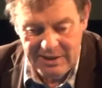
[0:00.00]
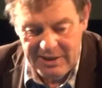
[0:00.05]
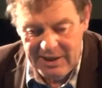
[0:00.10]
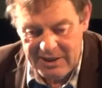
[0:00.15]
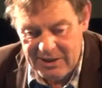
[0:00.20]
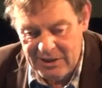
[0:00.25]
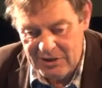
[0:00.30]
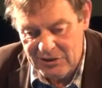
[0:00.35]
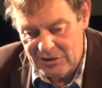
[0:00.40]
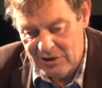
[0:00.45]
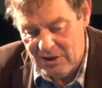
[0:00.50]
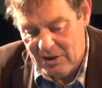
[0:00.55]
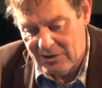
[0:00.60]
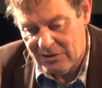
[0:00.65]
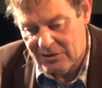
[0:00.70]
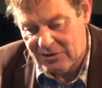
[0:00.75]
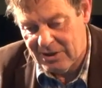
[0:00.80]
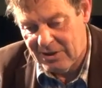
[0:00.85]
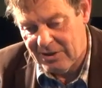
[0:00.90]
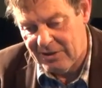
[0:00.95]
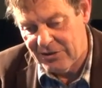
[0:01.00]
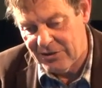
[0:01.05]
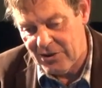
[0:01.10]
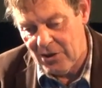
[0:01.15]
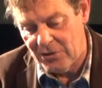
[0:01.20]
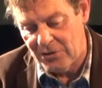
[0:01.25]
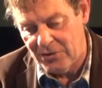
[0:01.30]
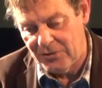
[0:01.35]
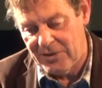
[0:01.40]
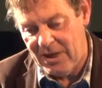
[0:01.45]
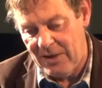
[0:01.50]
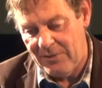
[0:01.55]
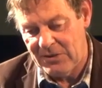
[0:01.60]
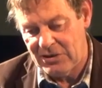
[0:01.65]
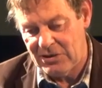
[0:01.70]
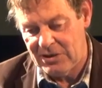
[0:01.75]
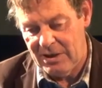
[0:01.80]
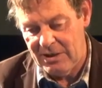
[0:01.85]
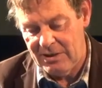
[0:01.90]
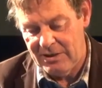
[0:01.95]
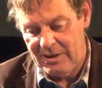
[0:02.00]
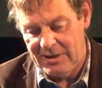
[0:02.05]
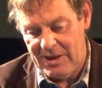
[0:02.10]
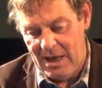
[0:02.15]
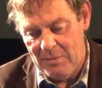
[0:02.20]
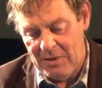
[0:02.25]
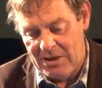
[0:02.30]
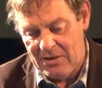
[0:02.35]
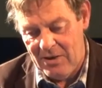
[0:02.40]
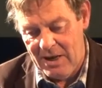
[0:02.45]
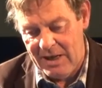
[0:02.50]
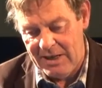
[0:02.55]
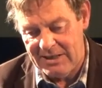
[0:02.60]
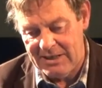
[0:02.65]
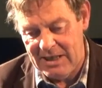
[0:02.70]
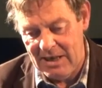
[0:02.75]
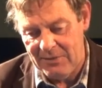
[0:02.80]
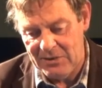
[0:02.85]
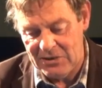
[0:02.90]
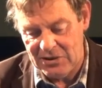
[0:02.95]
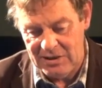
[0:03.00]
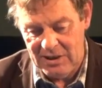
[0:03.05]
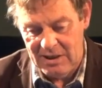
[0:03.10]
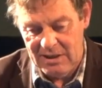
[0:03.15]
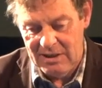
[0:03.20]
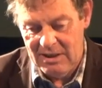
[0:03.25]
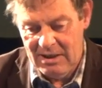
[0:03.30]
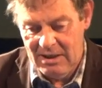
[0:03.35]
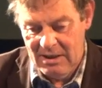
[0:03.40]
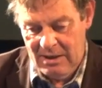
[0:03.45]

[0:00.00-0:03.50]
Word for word: and it concerns the social deficit, the democratic deficit,